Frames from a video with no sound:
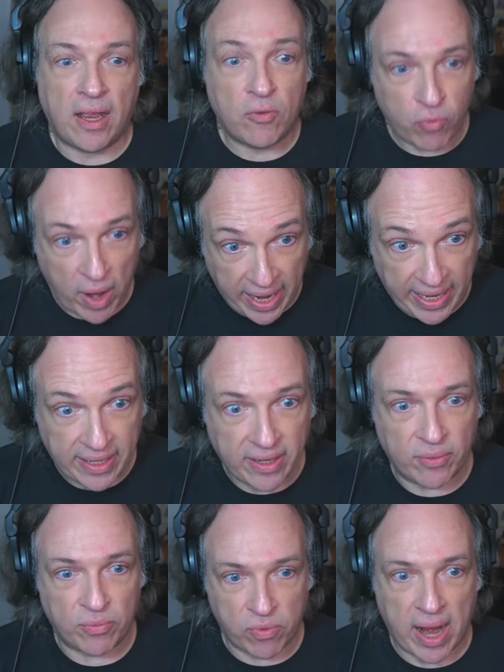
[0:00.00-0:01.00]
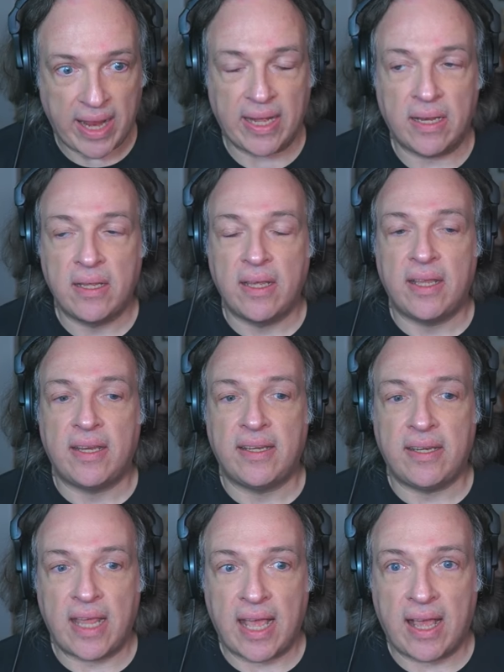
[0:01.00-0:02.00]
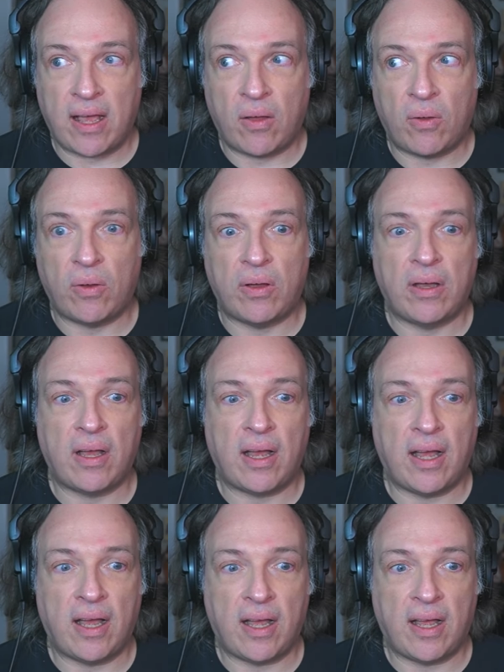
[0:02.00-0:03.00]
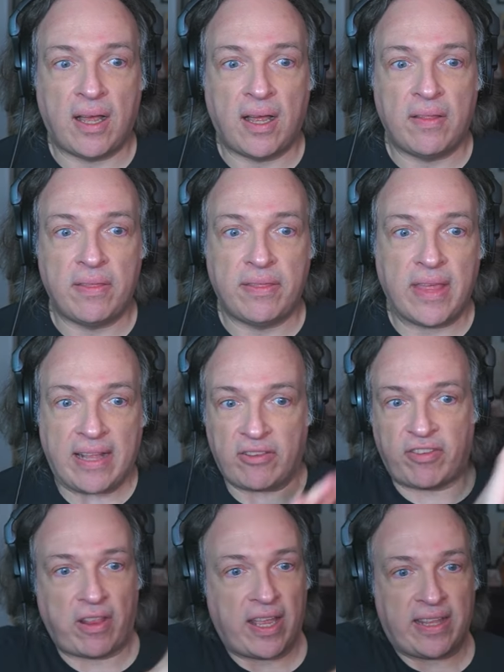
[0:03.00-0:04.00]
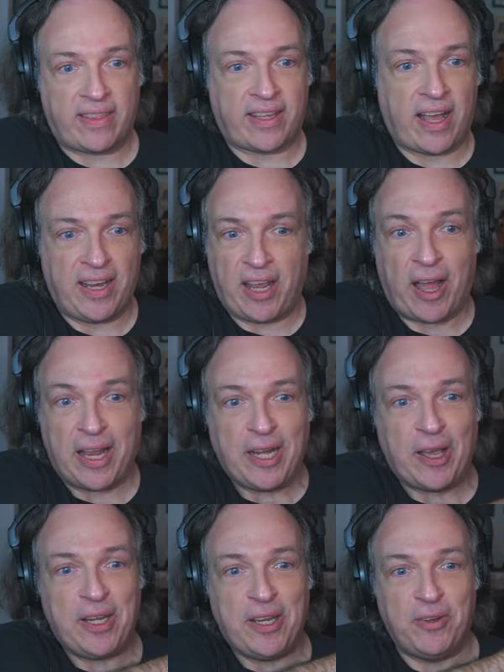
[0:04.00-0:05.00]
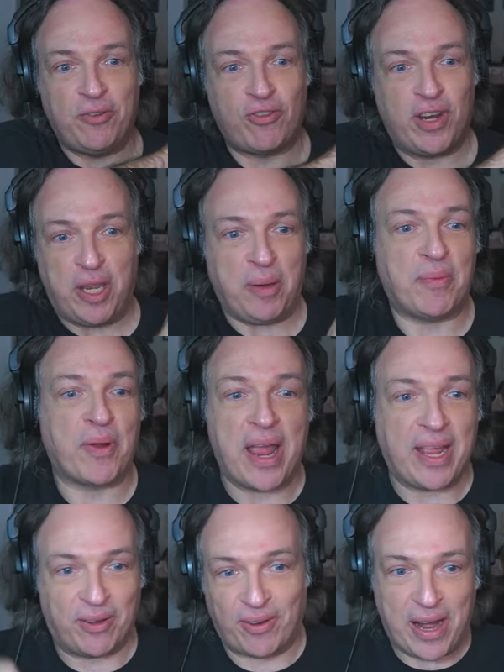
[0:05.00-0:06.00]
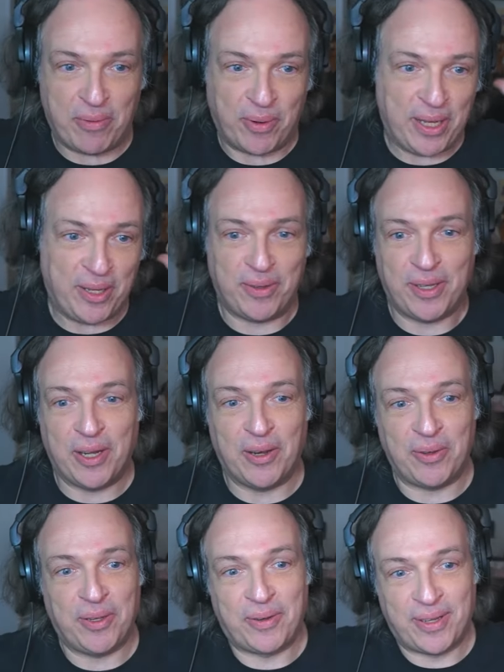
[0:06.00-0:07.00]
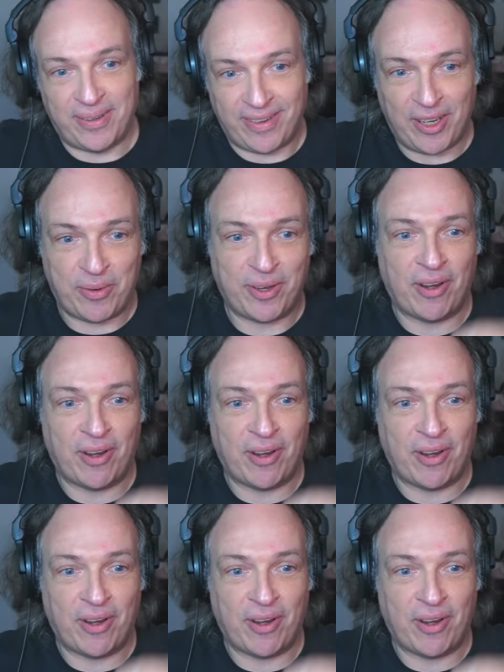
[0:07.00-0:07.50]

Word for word: Right, right. Now uh, that's like the kind of Heinleinian dream, right? Right, where you you know you can you can